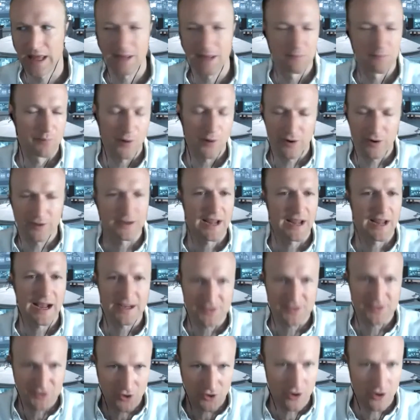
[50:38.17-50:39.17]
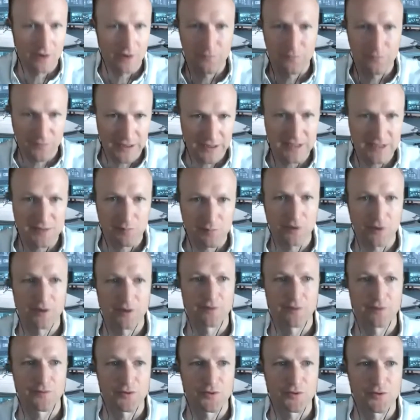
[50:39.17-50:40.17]
Bardcast on
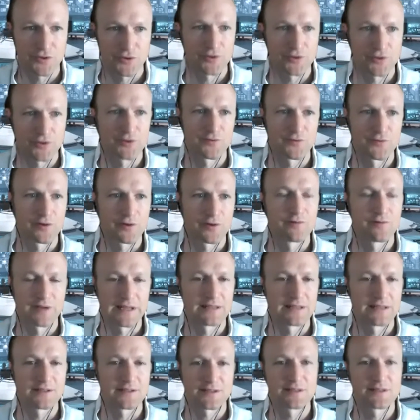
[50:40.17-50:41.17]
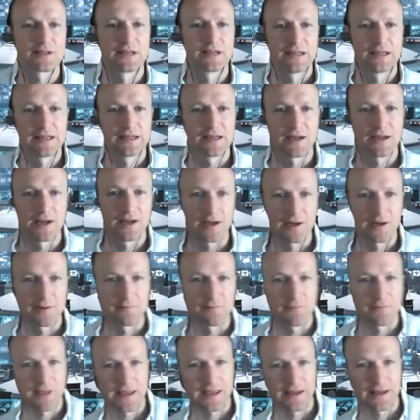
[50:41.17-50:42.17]
Facebook if you search for events.
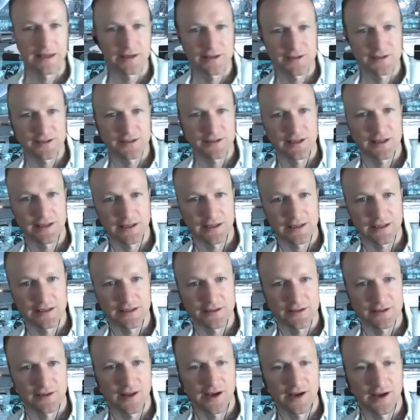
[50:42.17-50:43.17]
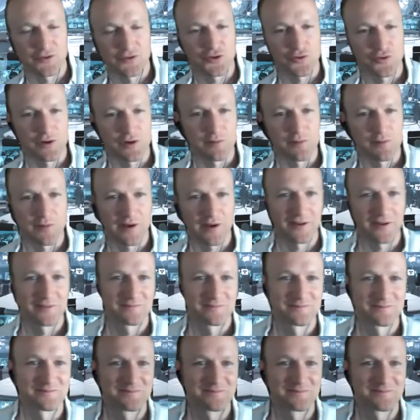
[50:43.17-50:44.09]
And it's a live stream there.